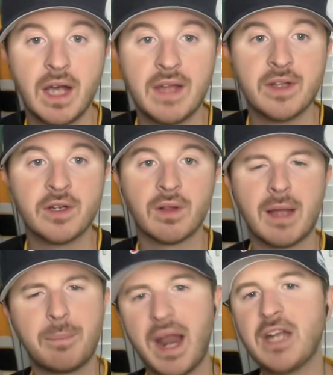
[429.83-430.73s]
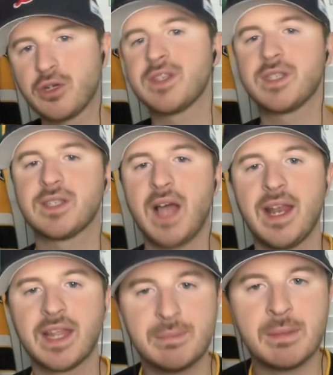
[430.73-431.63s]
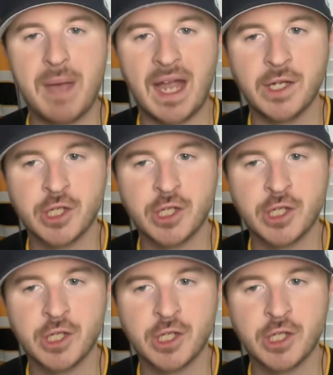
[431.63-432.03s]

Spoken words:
And then you're like, but I trust this guy to get me back in